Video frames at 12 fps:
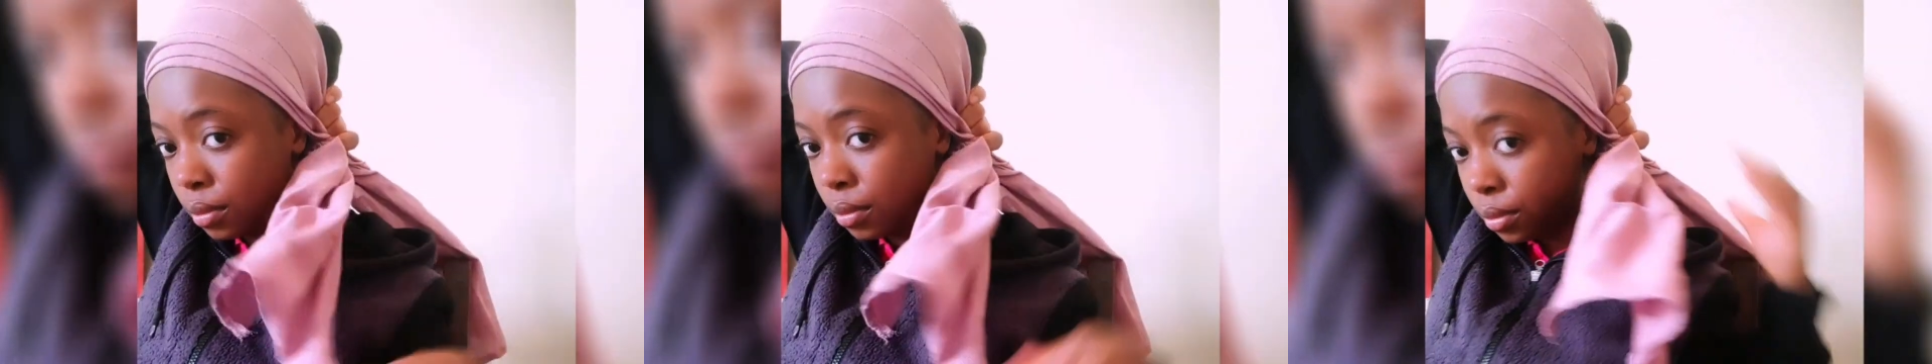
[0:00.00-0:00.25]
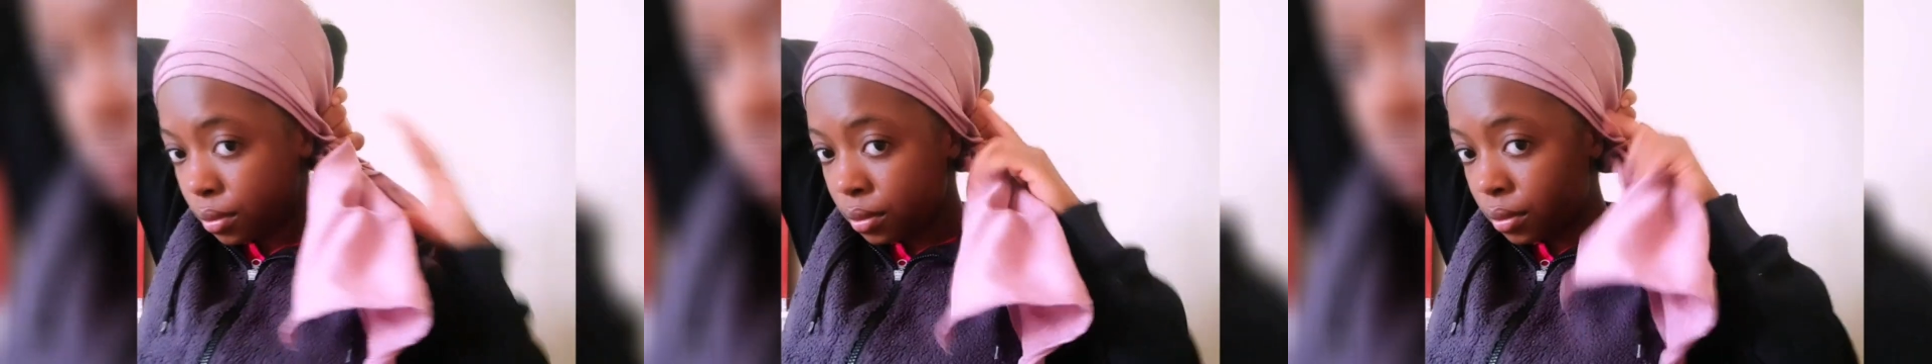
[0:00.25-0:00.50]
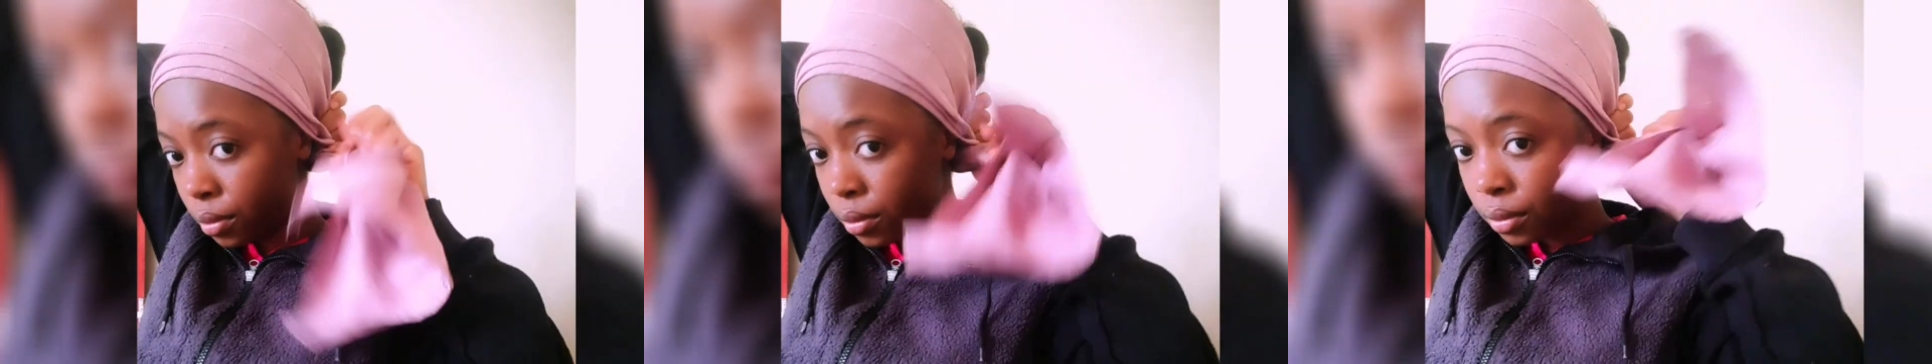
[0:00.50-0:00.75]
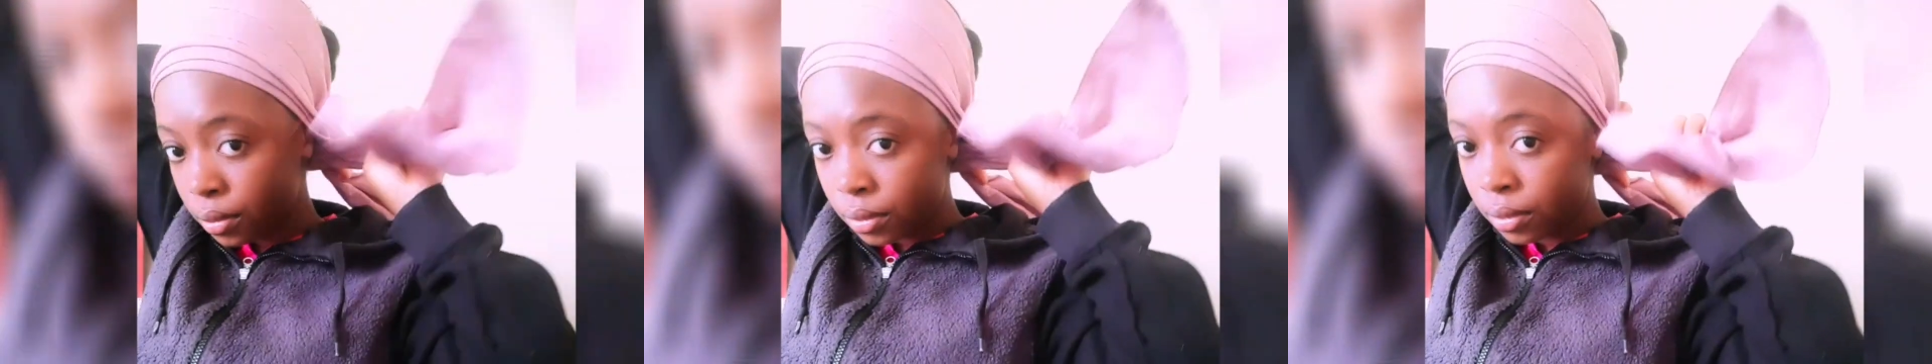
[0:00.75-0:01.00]
bring the
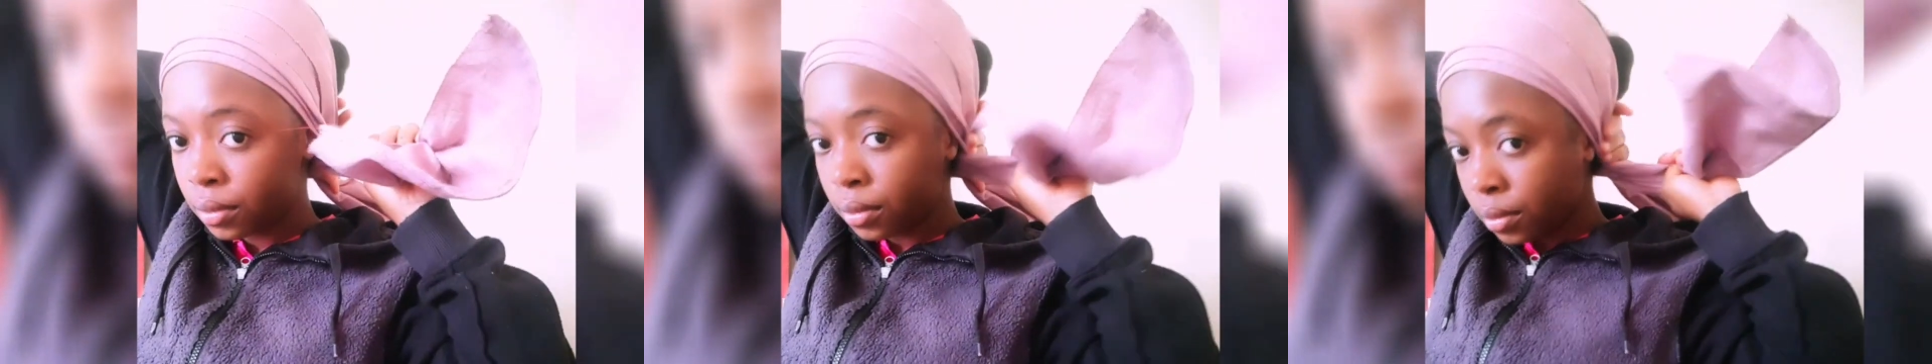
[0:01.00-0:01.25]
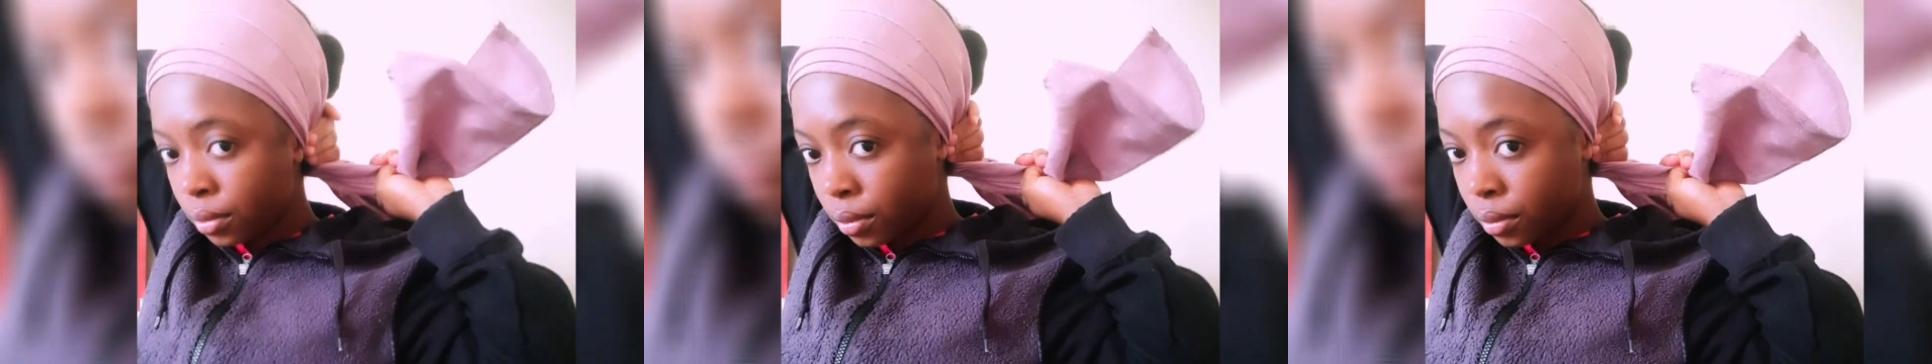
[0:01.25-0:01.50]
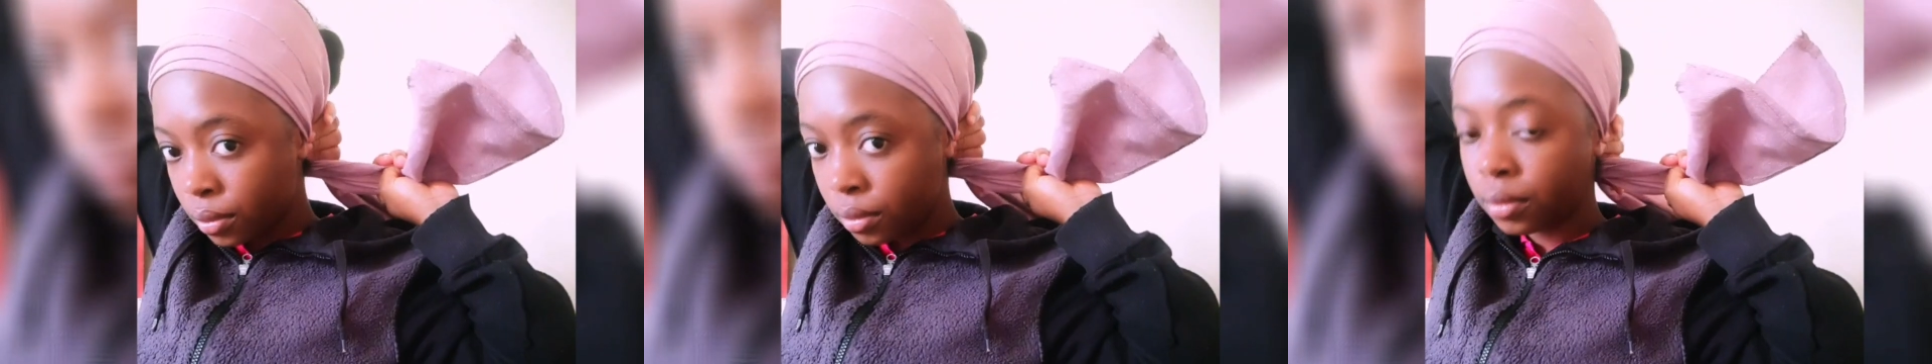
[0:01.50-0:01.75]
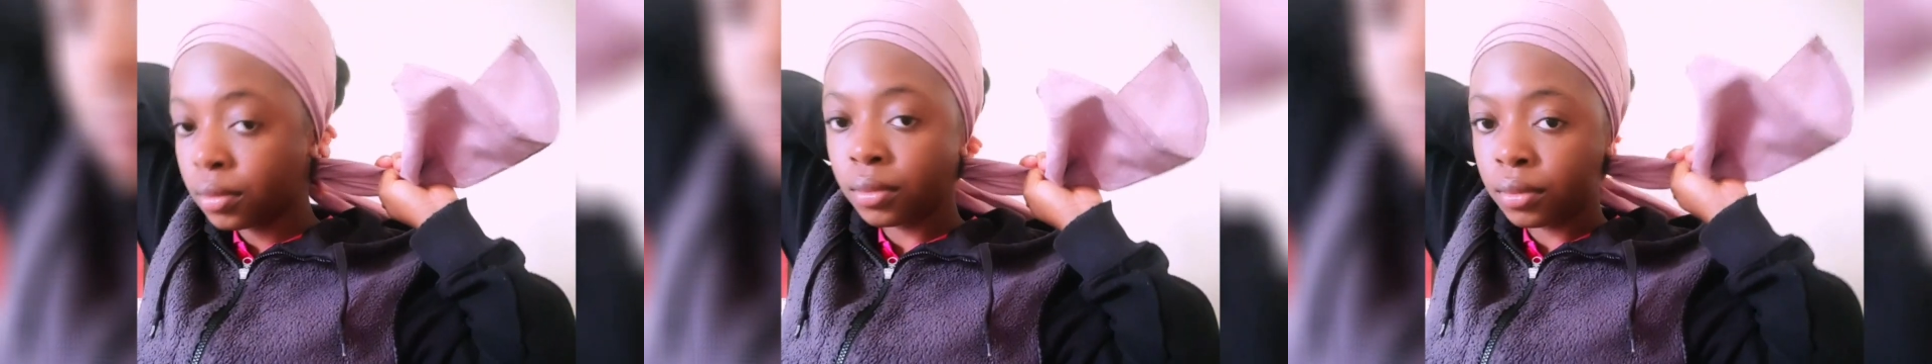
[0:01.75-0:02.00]
other
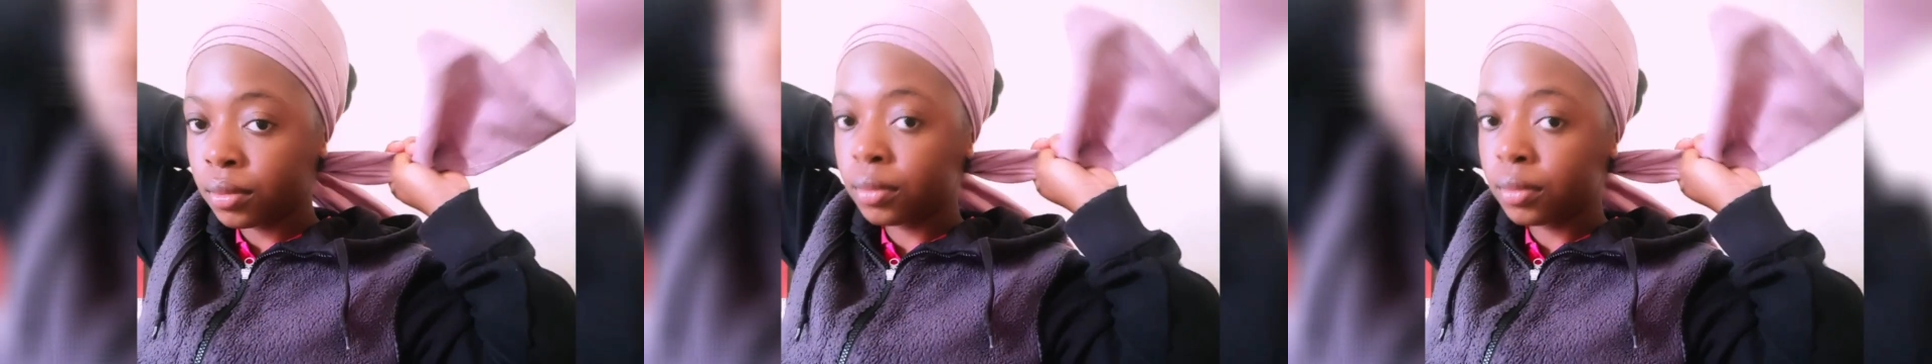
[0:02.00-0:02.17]
side